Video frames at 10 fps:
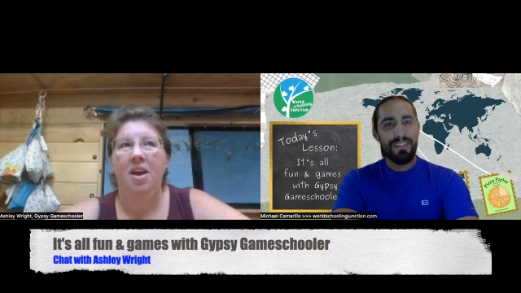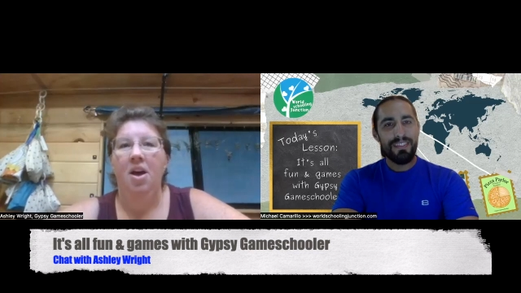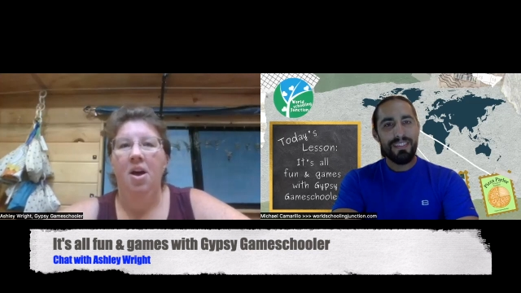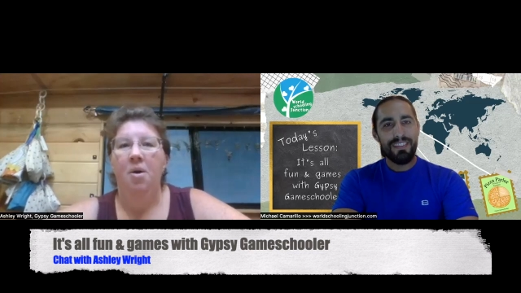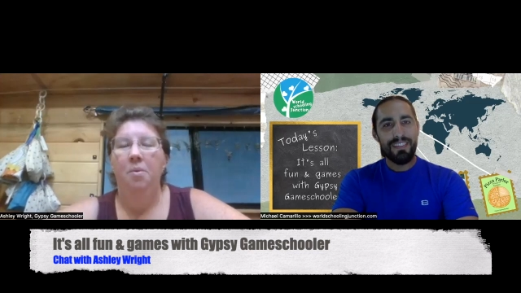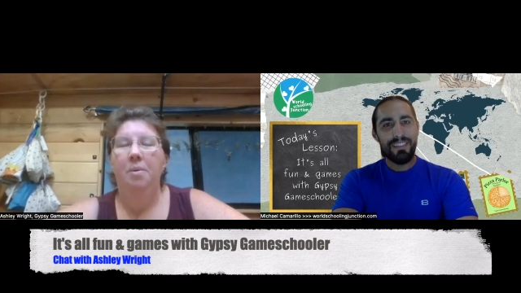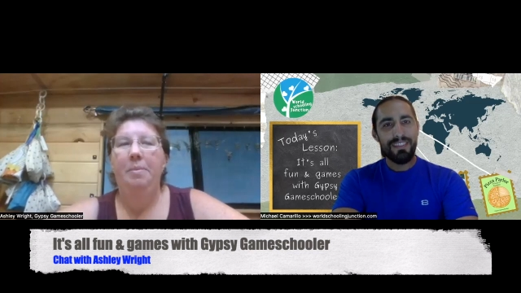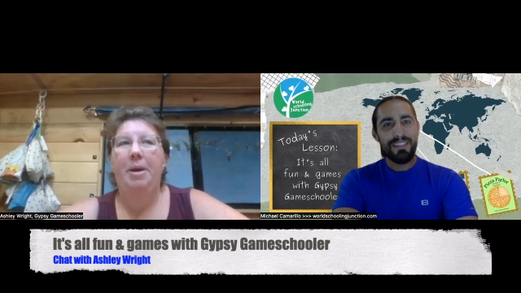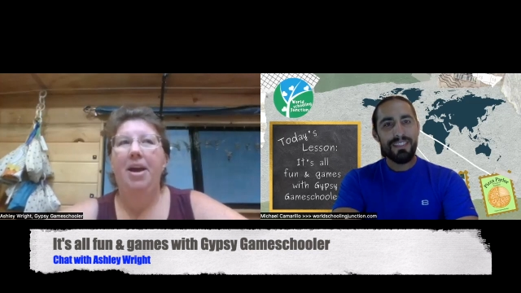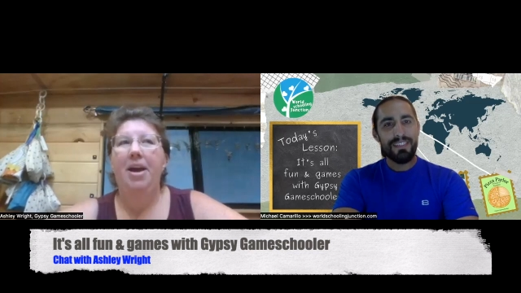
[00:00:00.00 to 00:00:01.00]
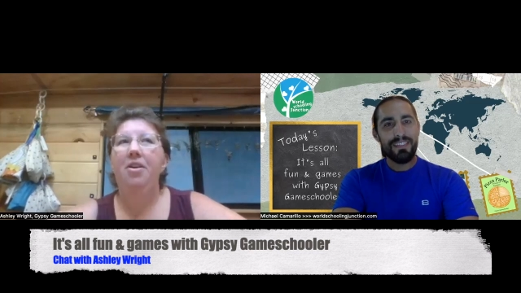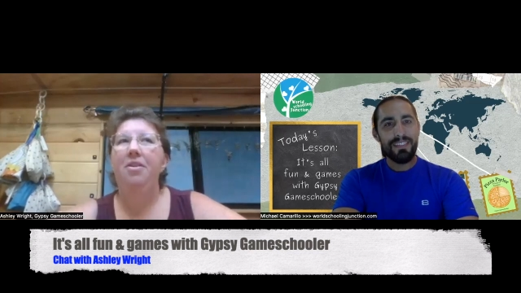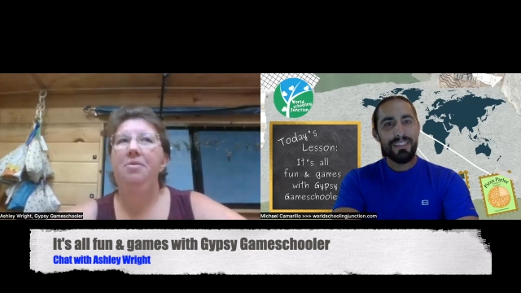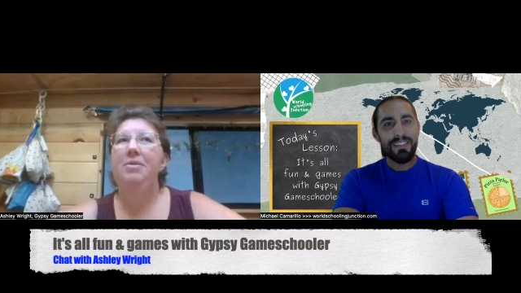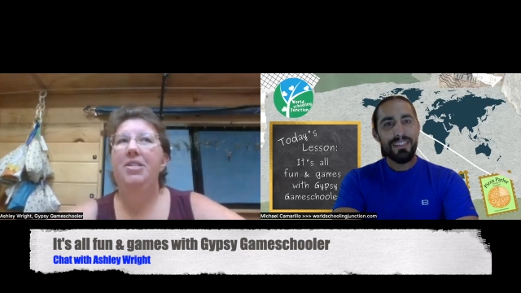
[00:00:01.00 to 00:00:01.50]
Speaker 1: Well, my background
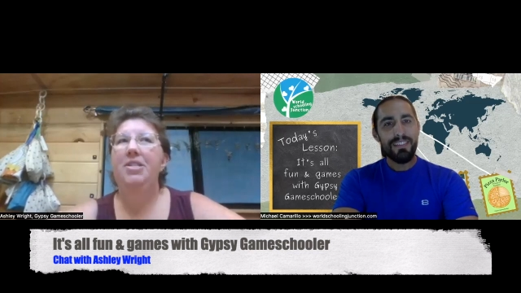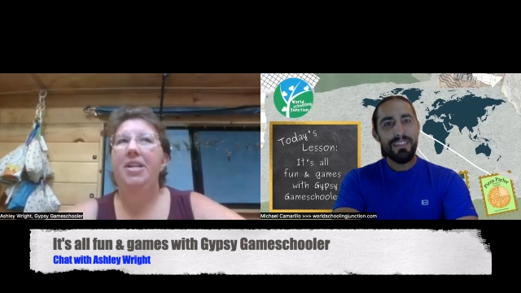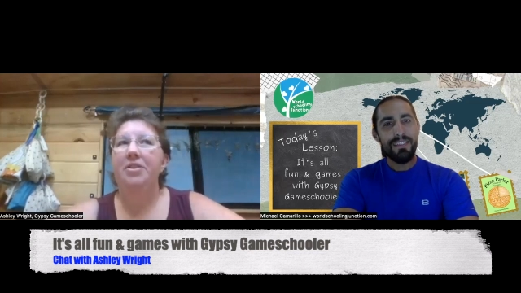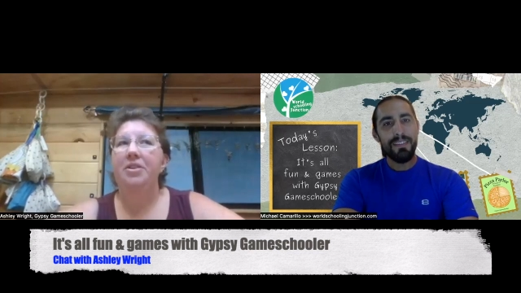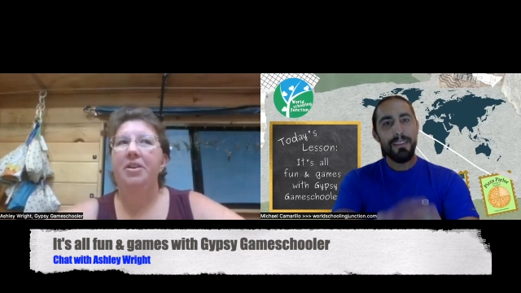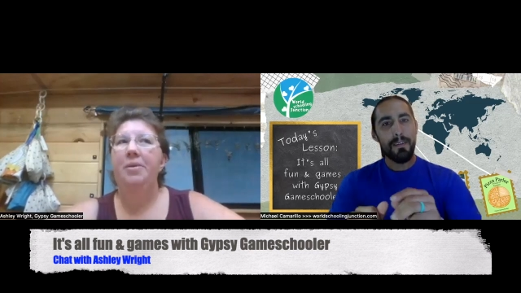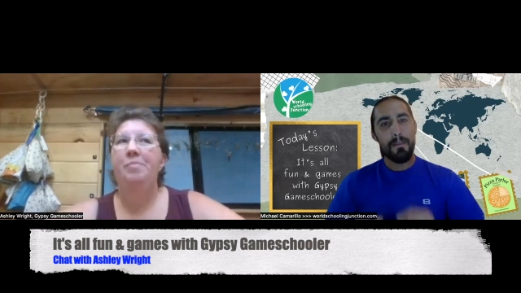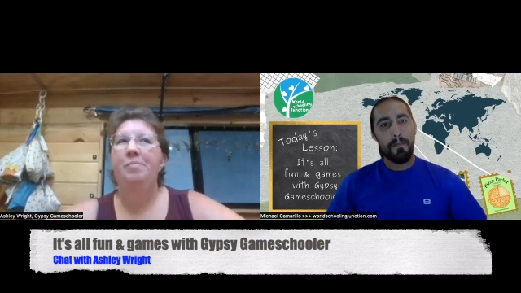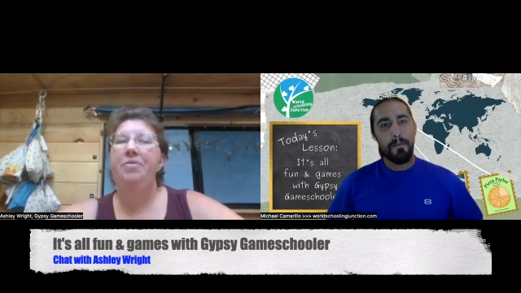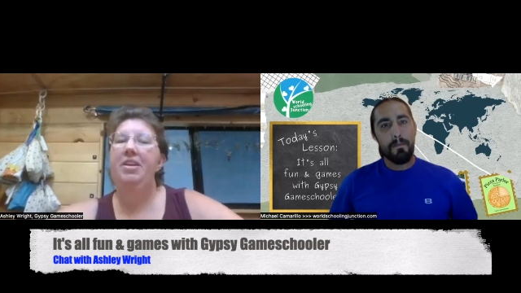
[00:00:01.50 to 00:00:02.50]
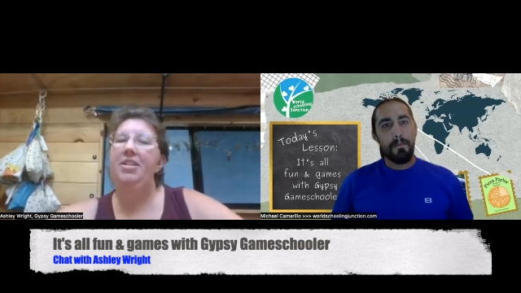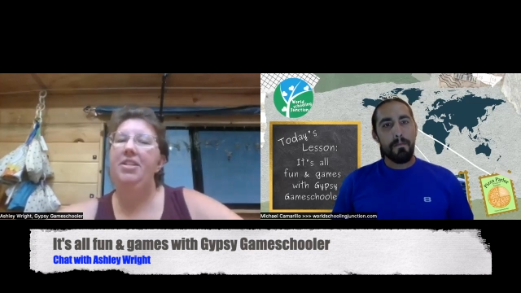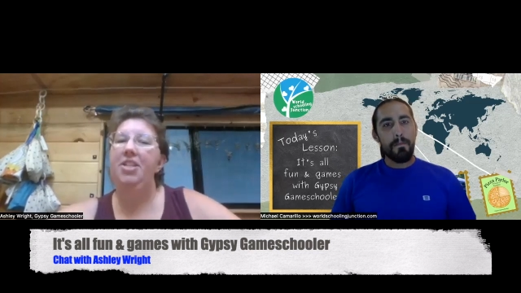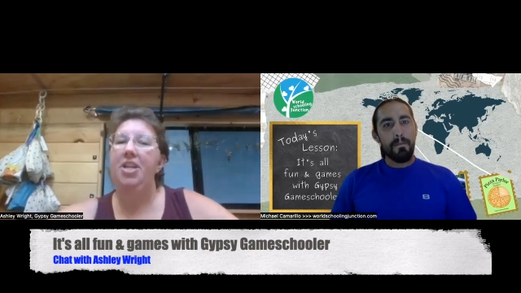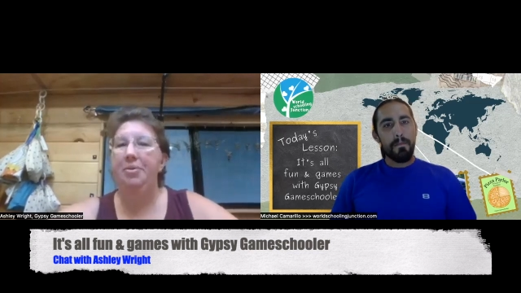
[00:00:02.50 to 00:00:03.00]
was never the
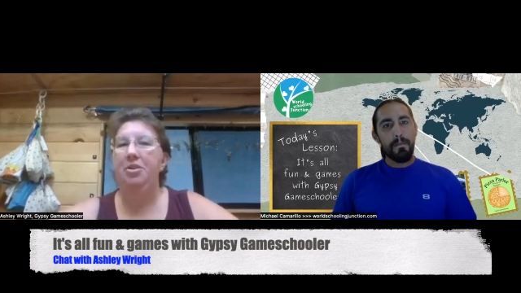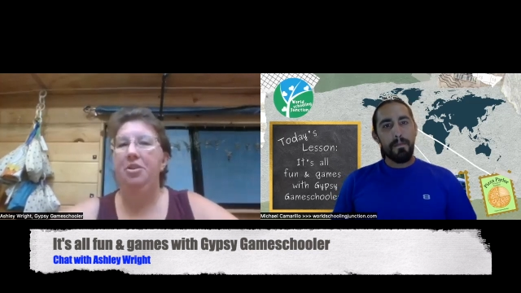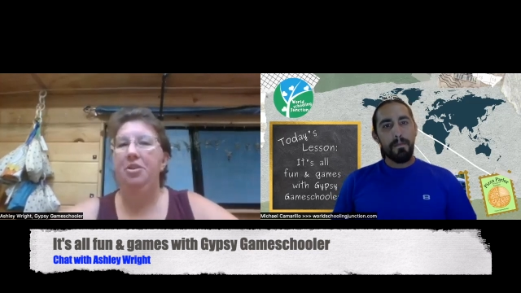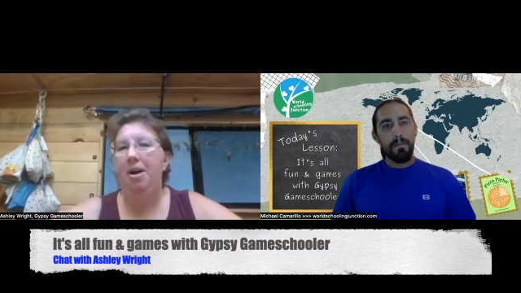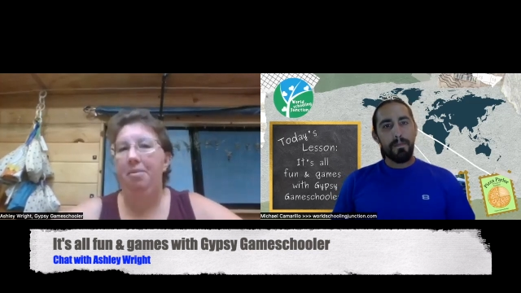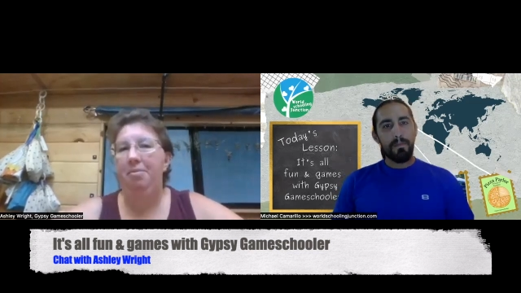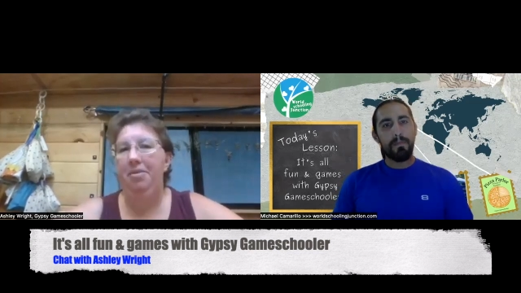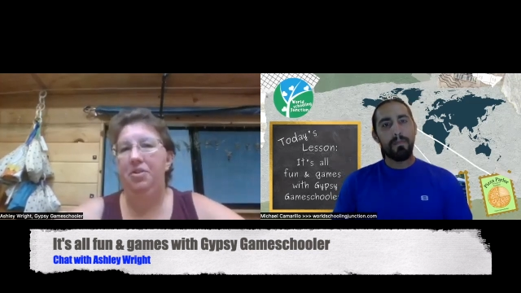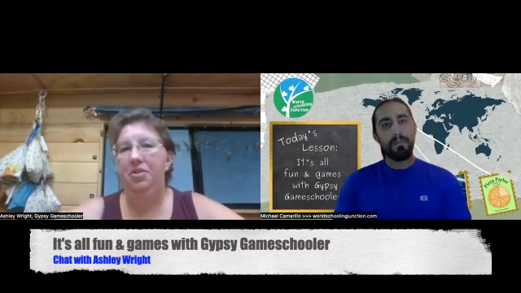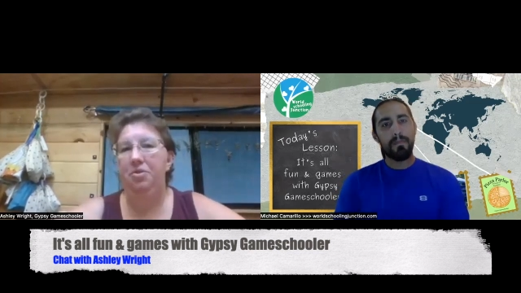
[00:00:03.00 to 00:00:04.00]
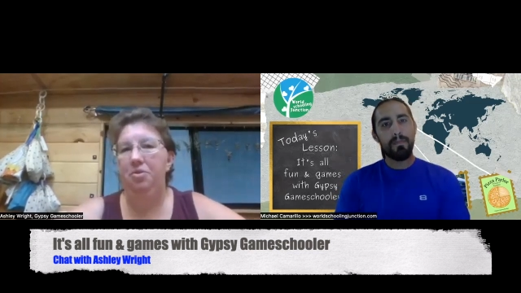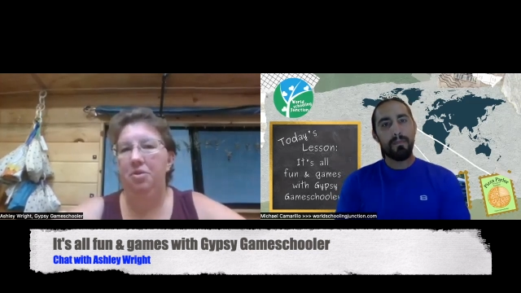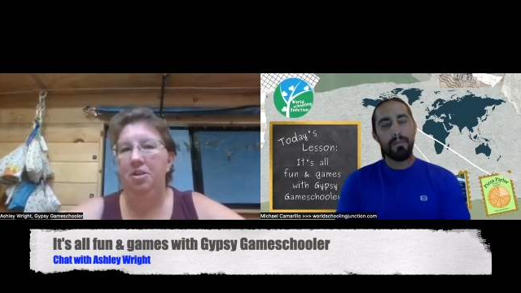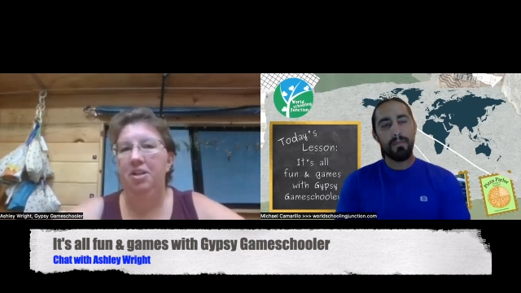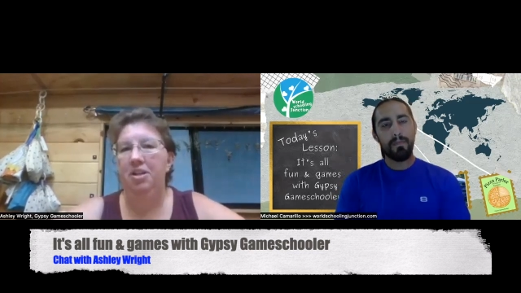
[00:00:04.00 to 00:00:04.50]
typical public school
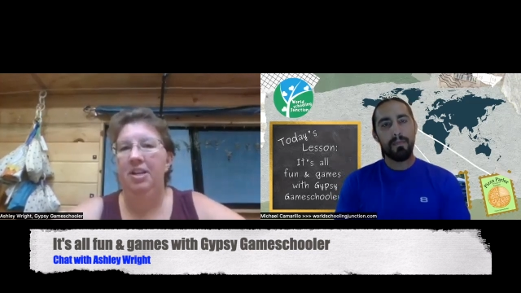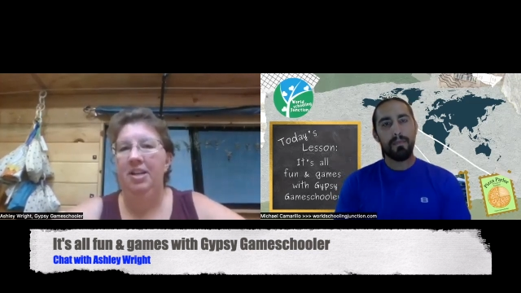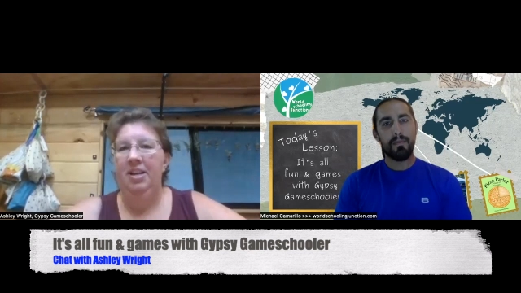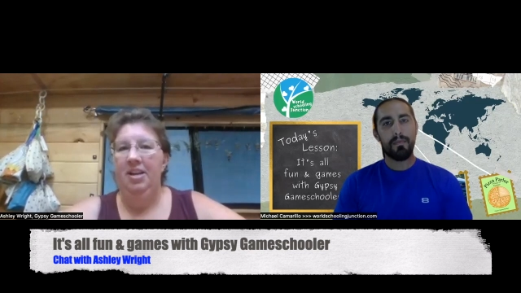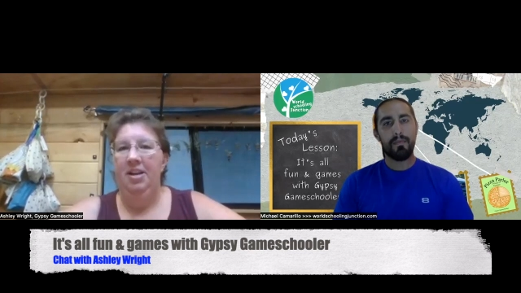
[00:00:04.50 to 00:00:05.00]
uh,